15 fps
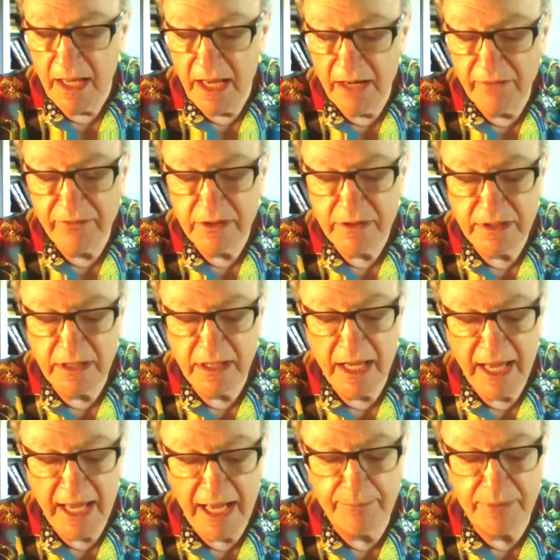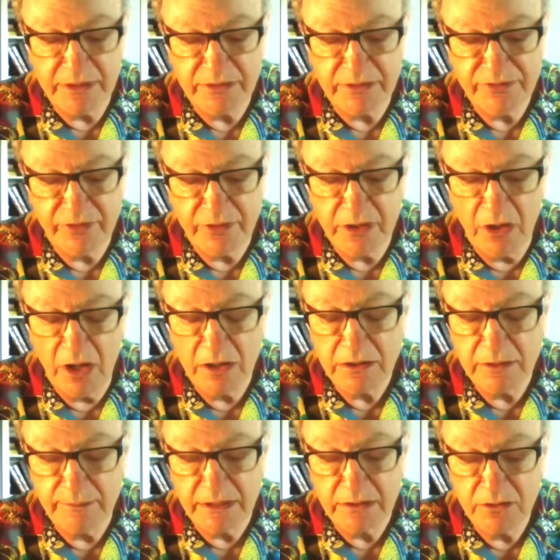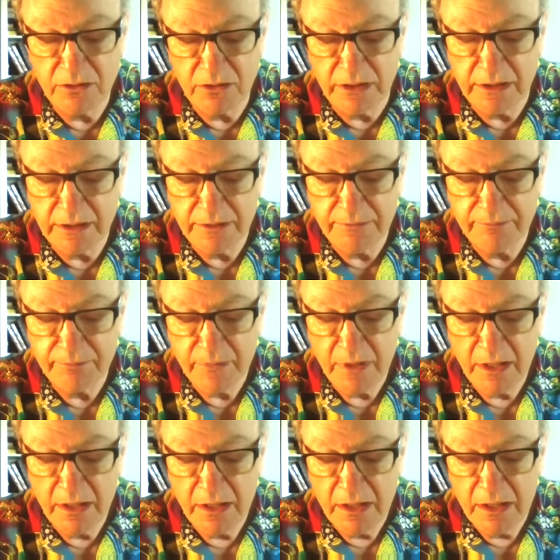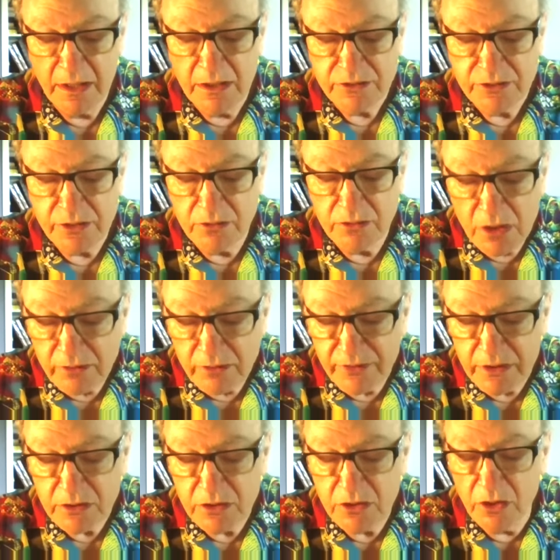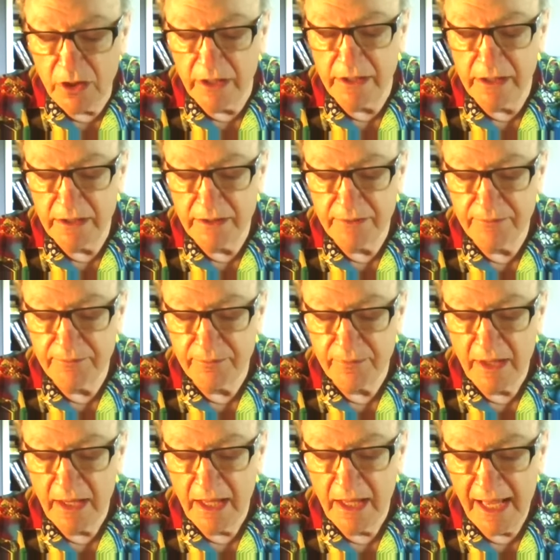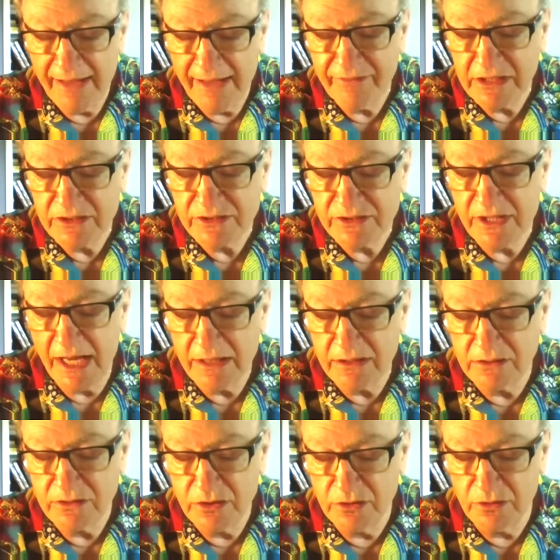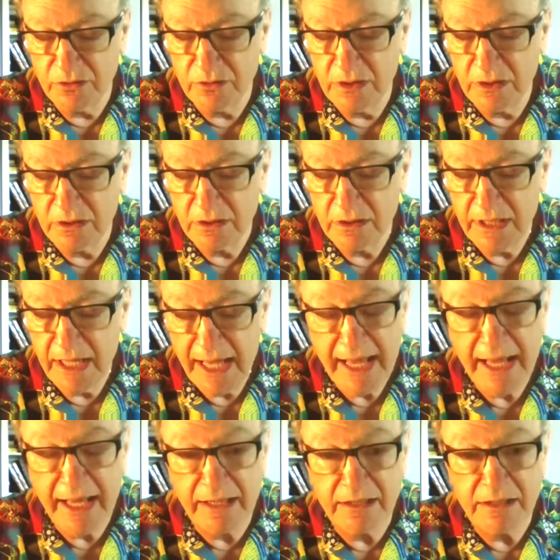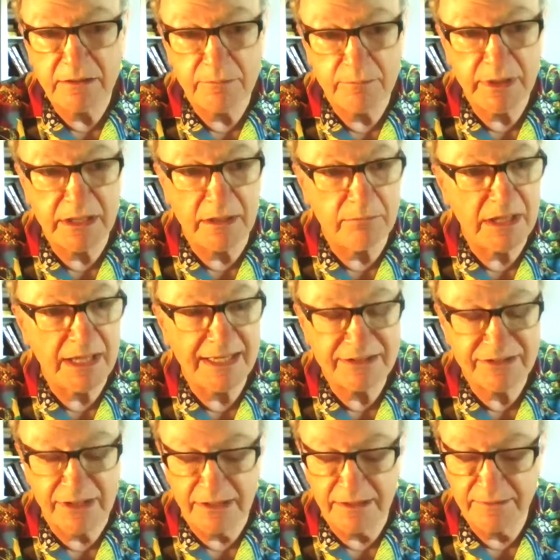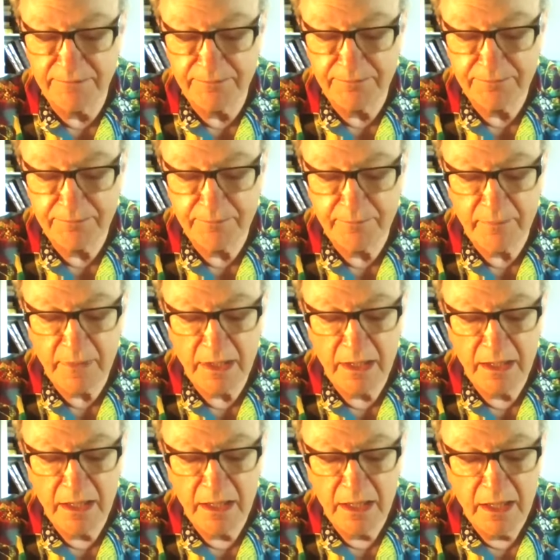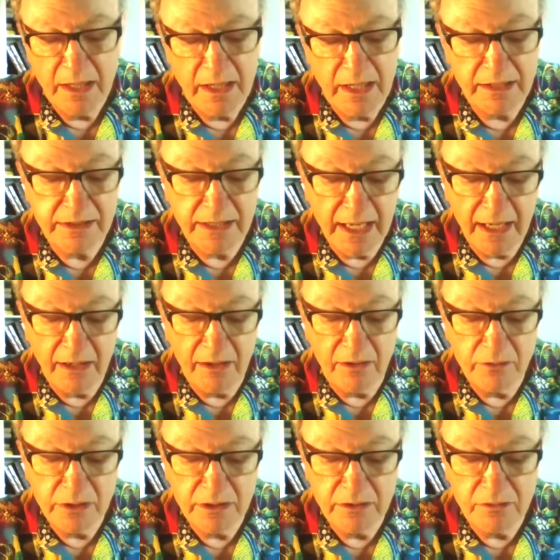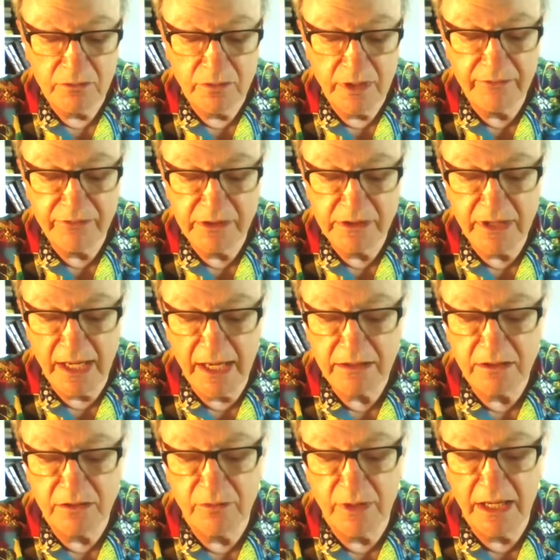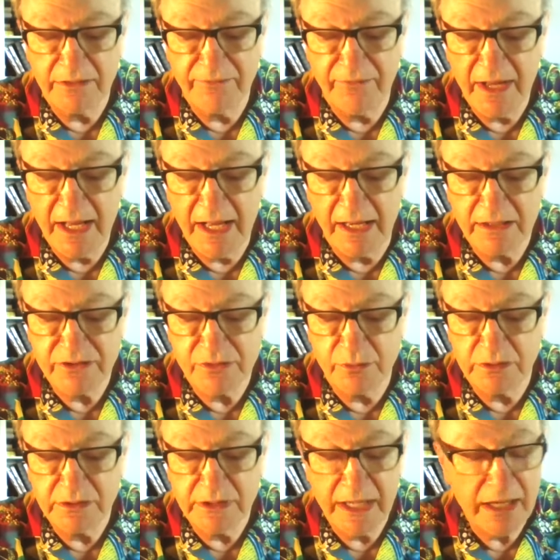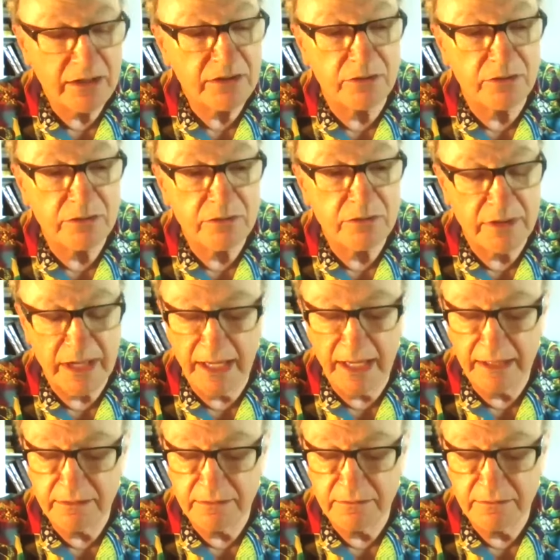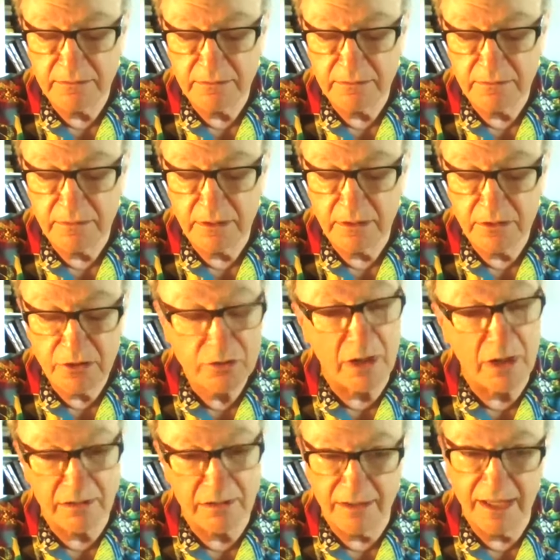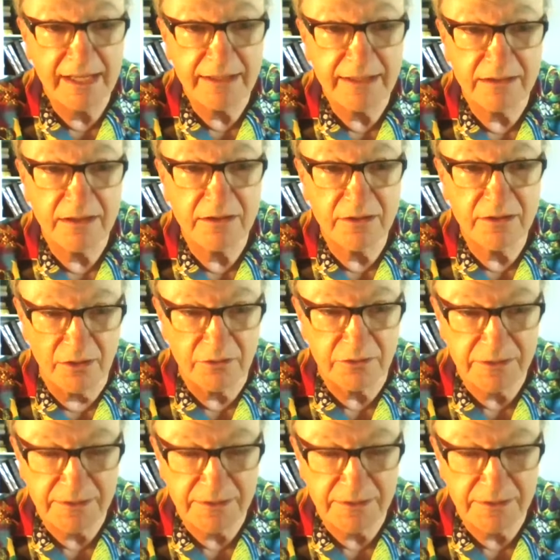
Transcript: Everything happens for the ultimate good. So look for the good. Having solitude can be a blessing. And now, Reverend Dr. Ron Fox will tell you that you are not alone.